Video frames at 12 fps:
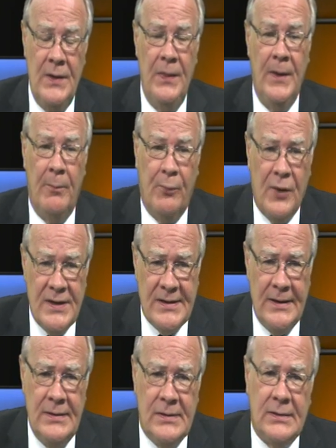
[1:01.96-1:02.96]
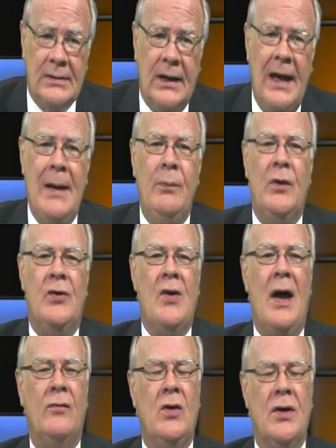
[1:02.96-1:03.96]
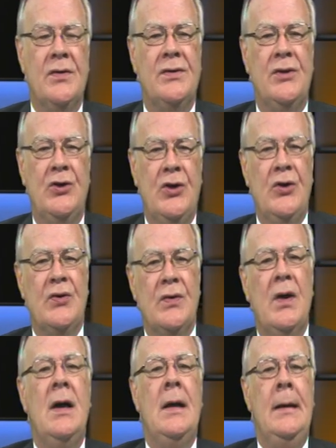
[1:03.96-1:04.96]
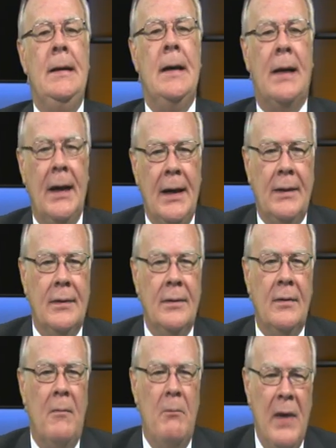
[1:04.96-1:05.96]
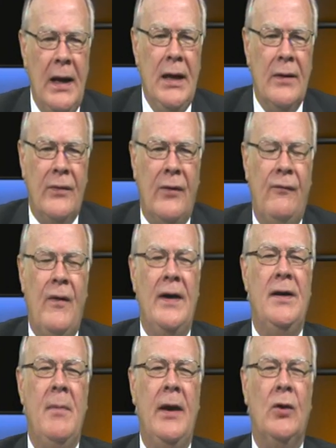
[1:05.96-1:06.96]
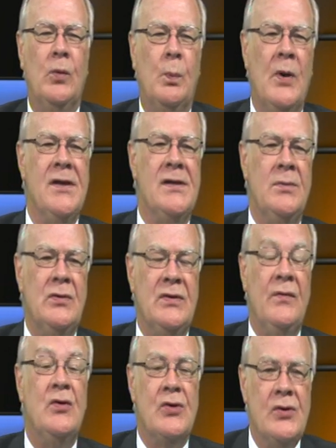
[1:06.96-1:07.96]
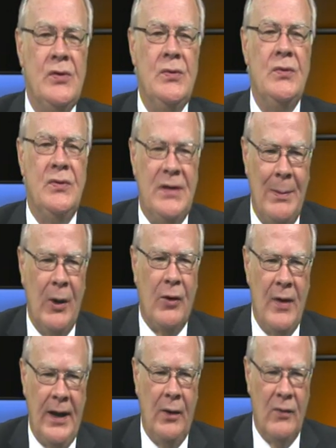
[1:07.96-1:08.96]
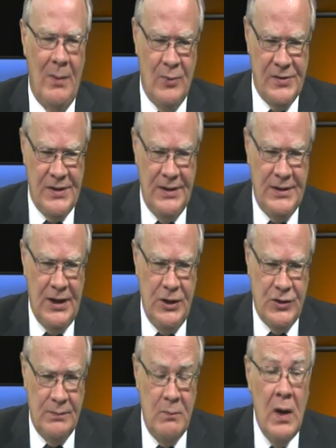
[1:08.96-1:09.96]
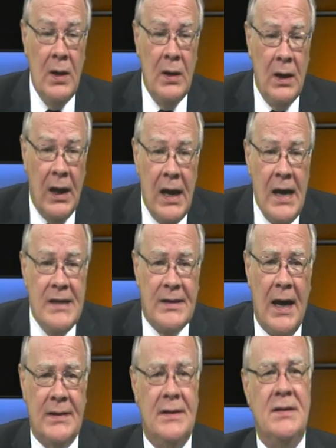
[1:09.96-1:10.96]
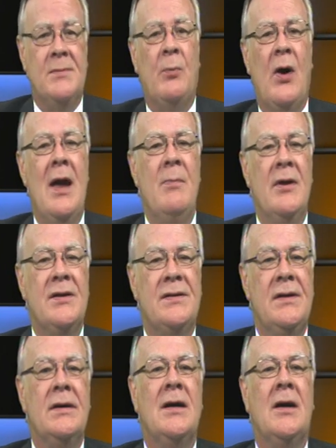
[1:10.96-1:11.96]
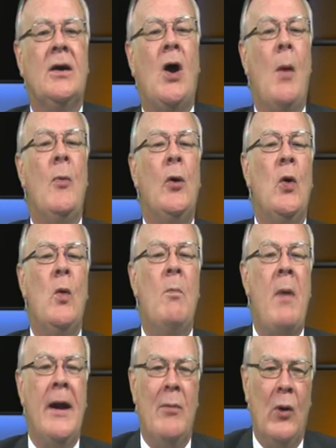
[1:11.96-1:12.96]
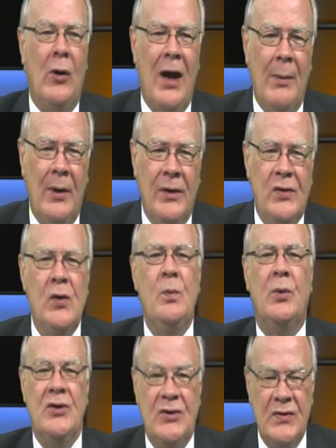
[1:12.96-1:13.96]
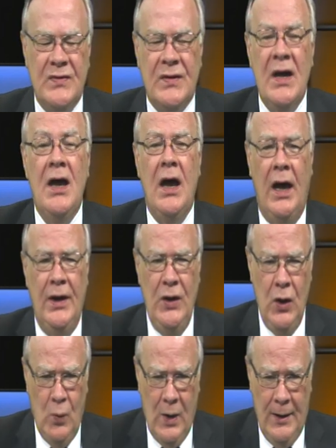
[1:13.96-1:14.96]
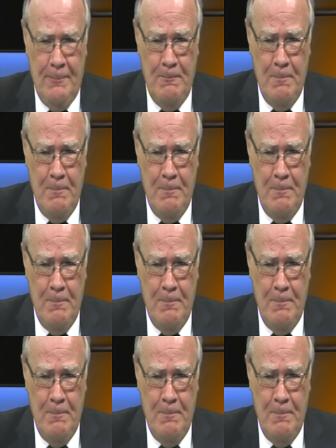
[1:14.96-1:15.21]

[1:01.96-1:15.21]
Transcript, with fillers: The president claimed the draft constitution neglected many of the fundamental principles of true democratic representation. He's asked his Prime Minister, Commodore Bainimarama, to produce a new one.